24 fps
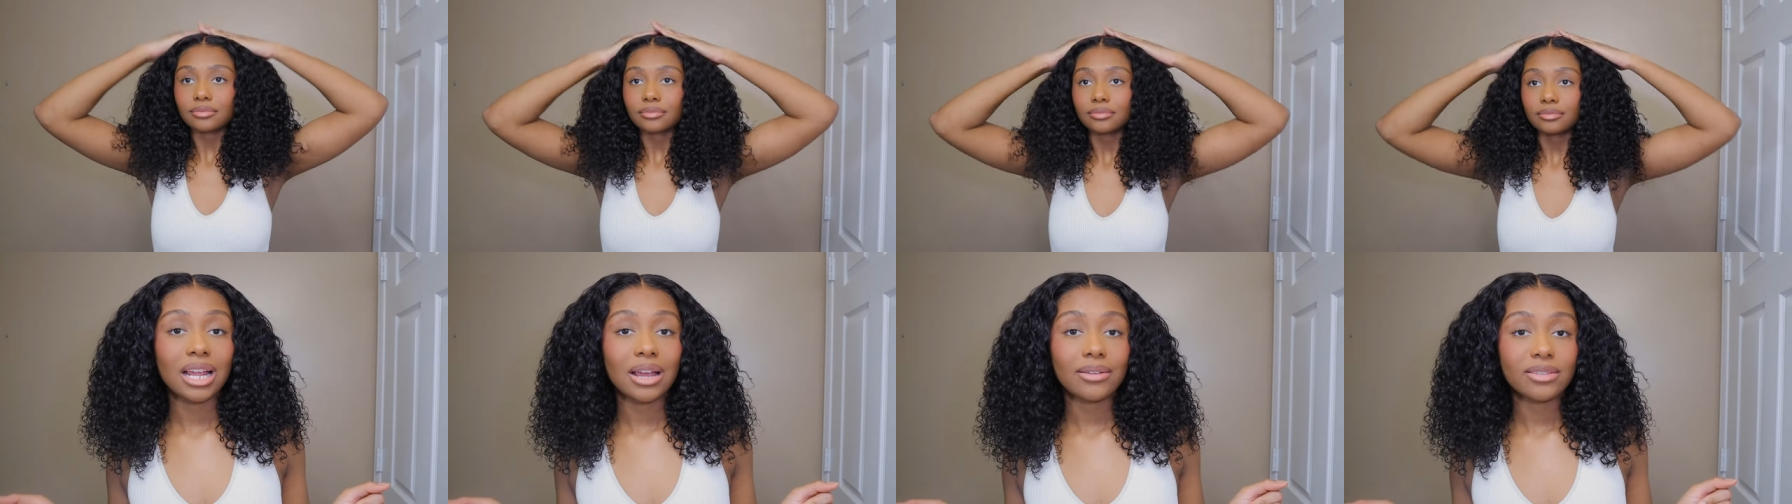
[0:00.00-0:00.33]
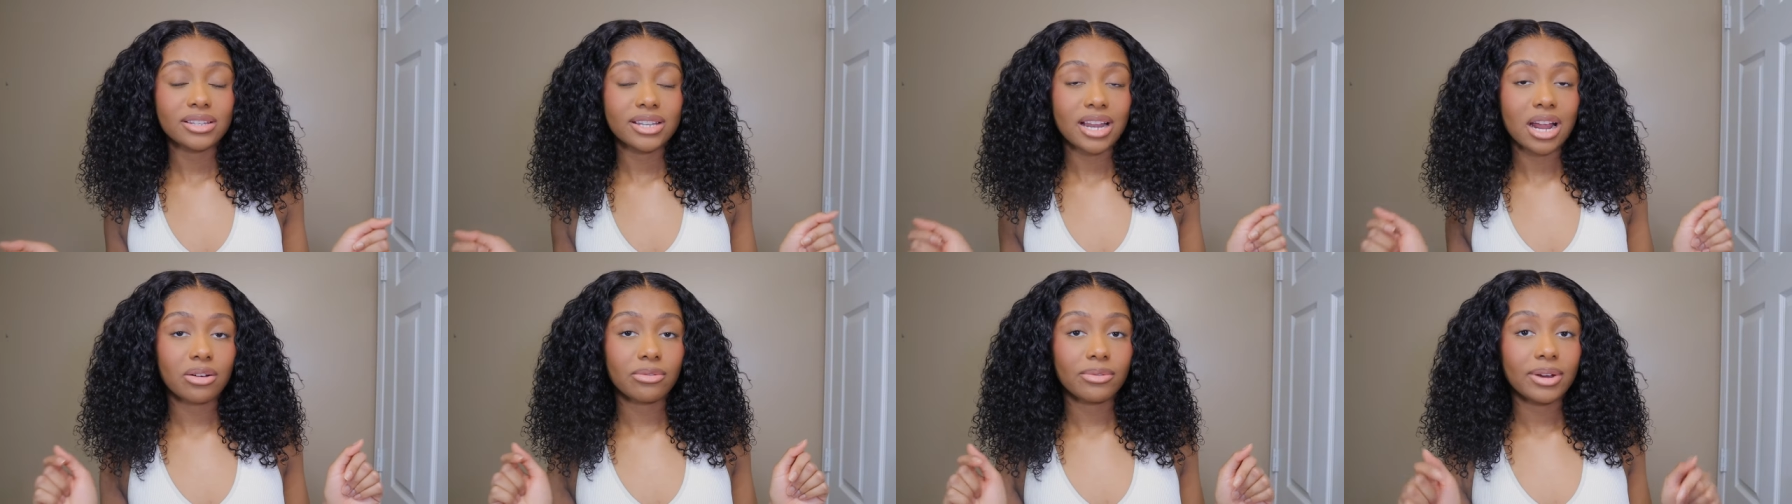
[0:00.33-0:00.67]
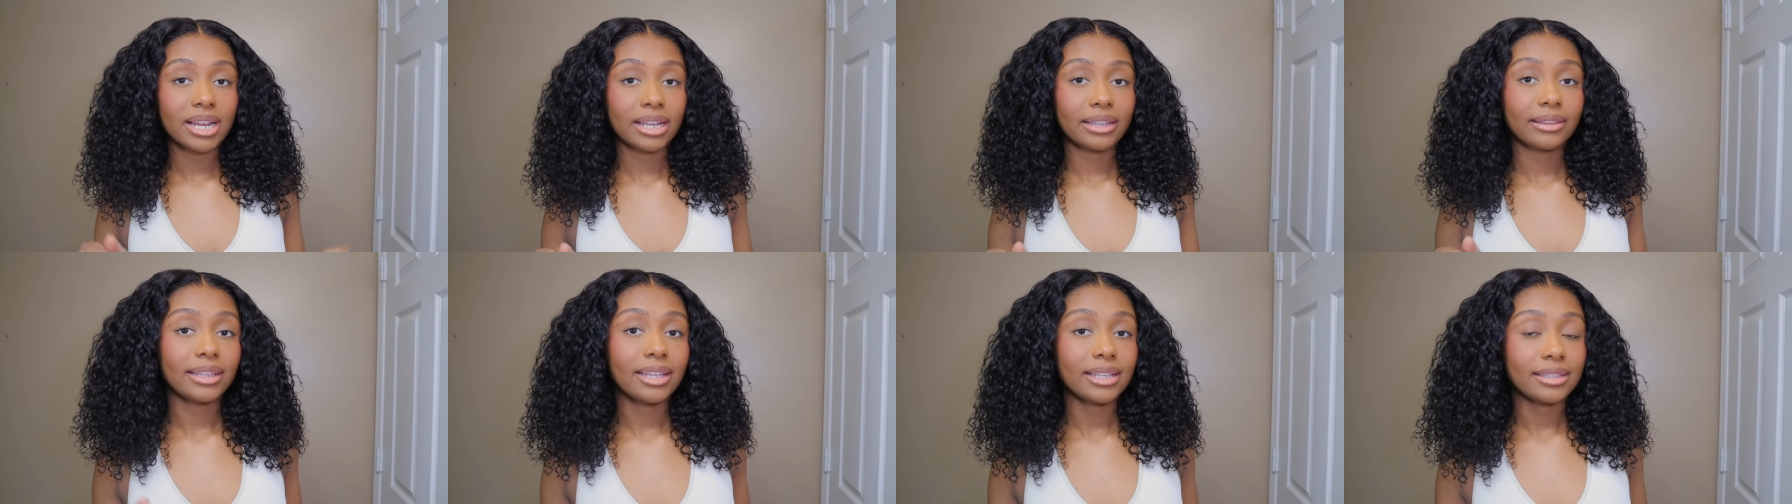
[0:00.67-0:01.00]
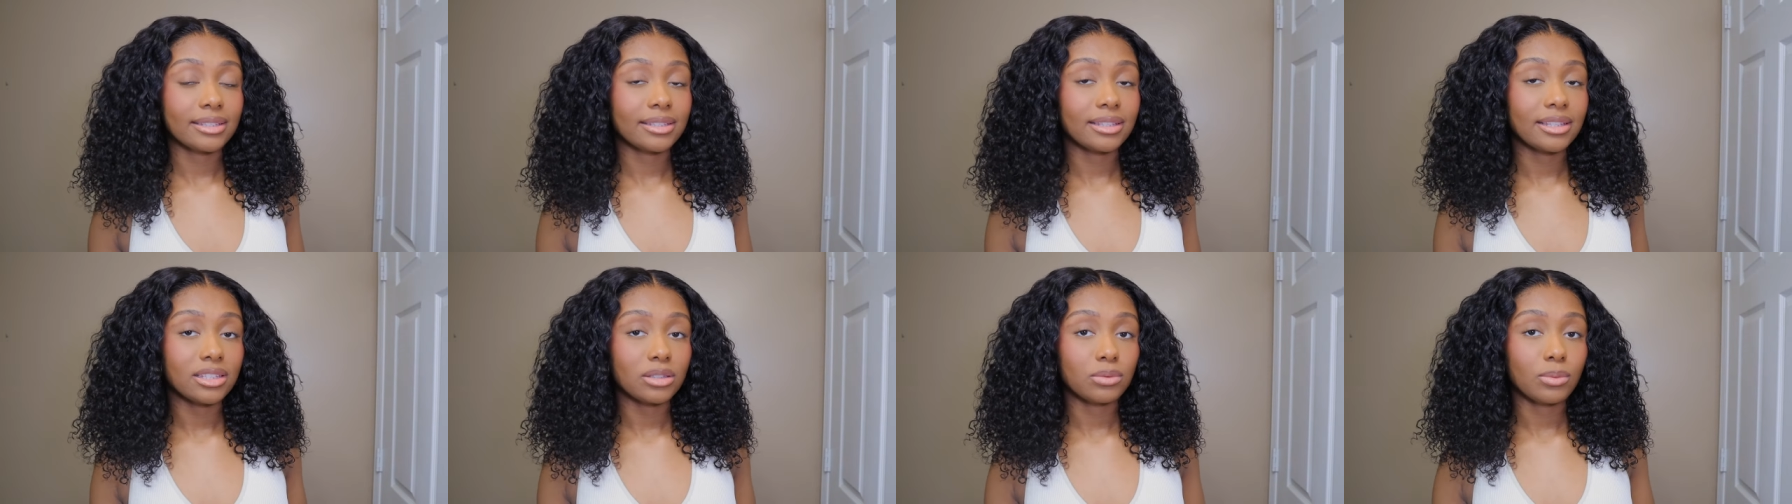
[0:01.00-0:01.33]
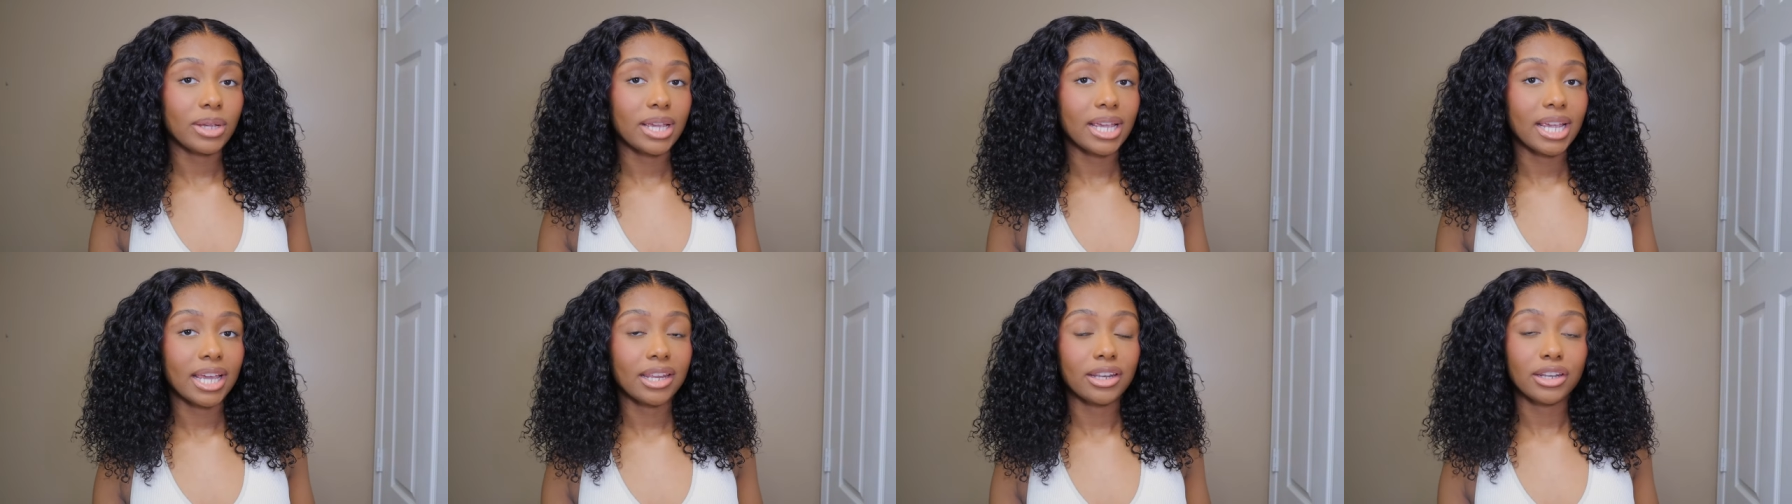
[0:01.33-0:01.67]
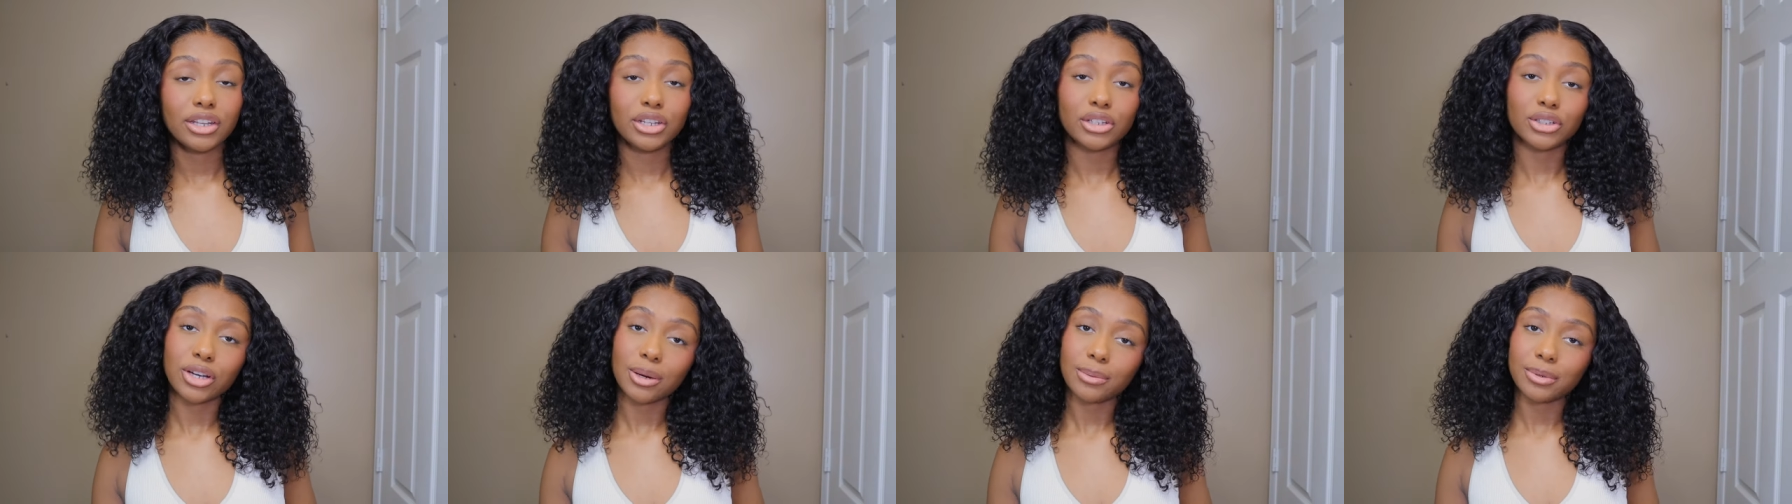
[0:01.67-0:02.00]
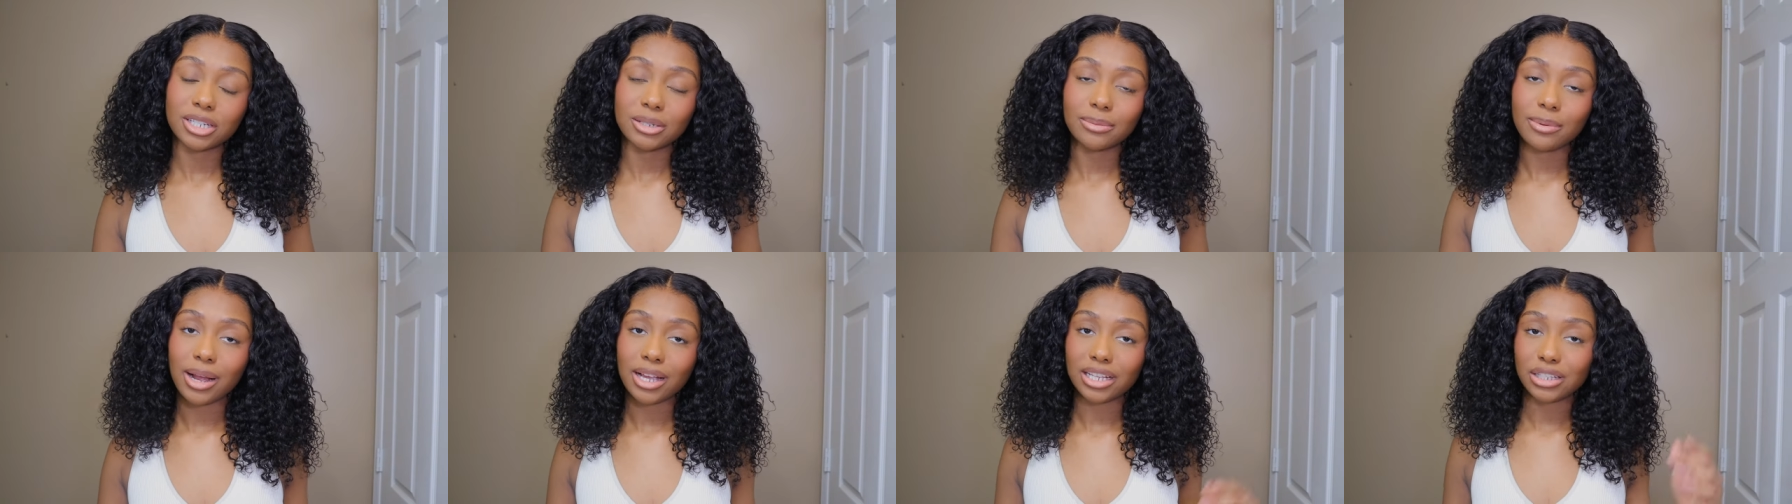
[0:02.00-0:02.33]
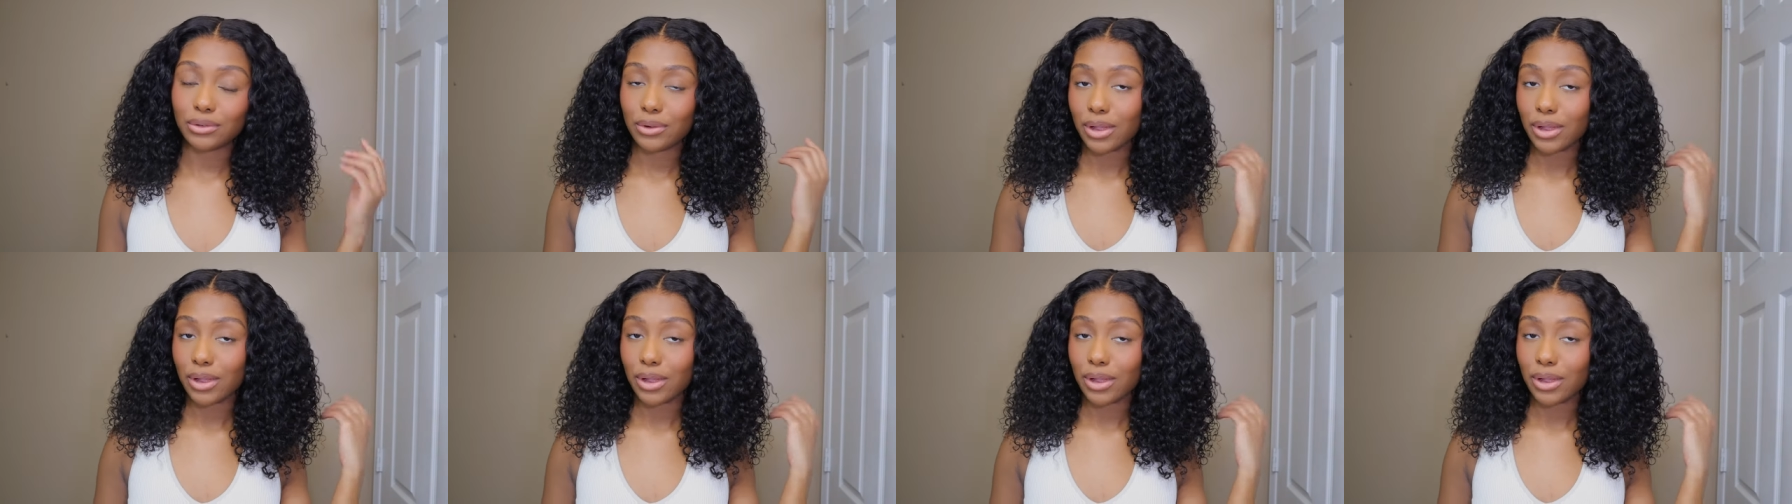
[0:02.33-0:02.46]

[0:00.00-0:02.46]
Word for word: I have the direct link to this wig in the description box